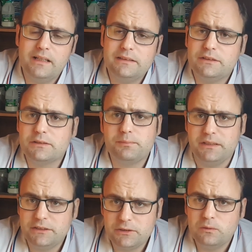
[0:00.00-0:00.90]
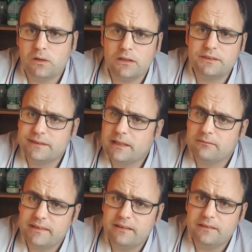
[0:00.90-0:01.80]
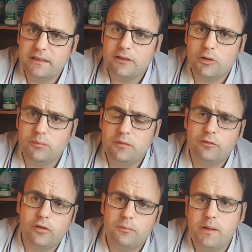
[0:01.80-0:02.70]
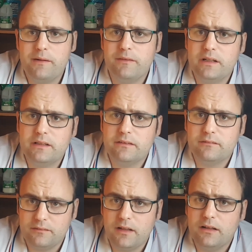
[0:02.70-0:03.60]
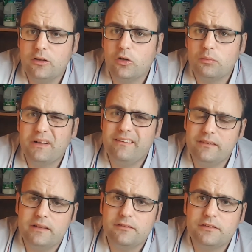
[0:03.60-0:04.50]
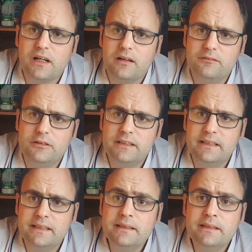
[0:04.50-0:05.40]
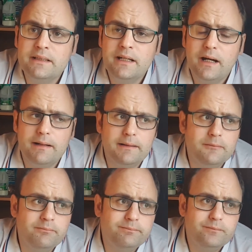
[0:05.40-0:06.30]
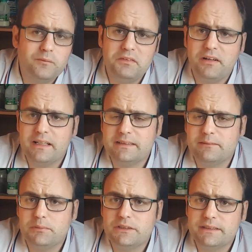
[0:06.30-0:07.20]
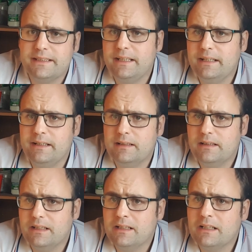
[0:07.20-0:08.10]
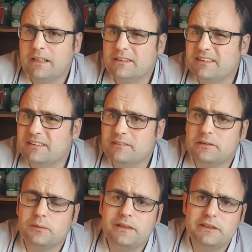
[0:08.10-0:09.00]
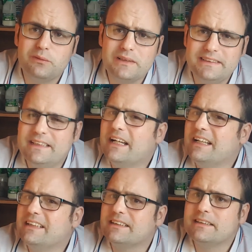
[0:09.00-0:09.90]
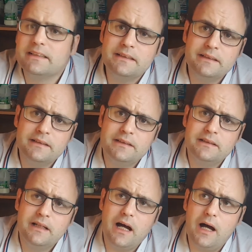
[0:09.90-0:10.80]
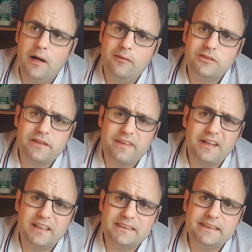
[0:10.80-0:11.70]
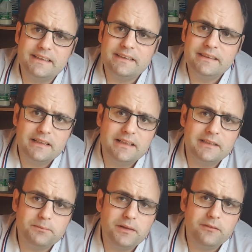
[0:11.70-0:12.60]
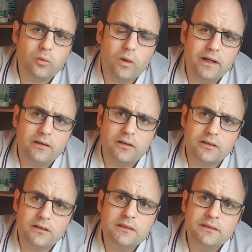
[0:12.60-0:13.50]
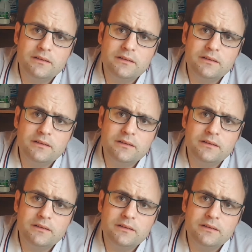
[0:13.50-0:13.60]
It's just been too hot to come down the allotment for a long period of time really. We've had temperatures here in London between 28 to 30, and it's been quite hot